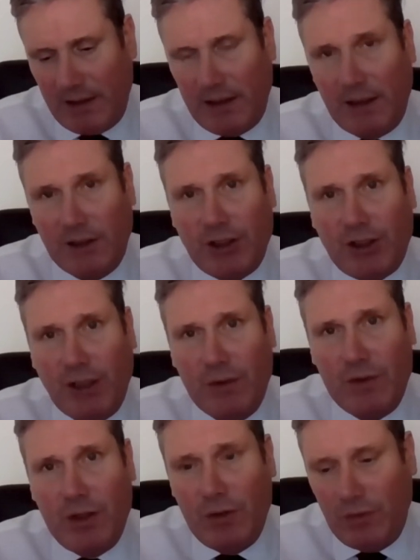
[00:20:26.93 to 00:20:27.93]
and
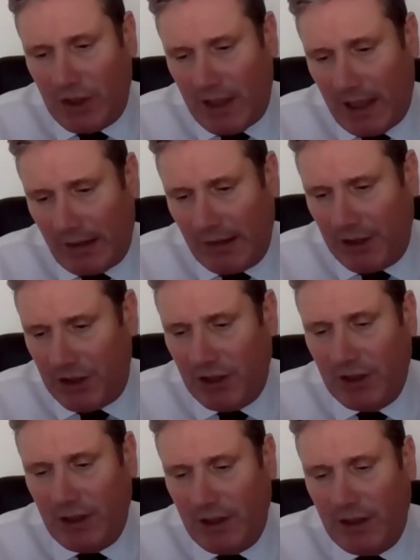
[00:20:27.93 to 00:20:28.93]
showed huge courage
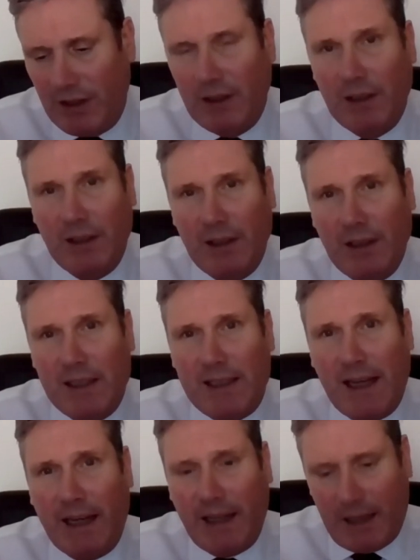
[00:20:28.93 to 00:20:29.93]
in
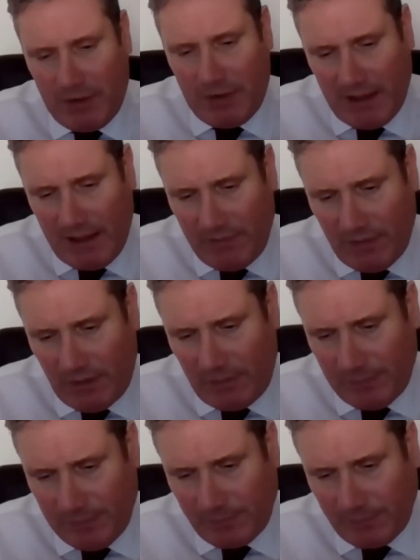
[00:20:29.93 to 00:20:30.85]
standing up to evil.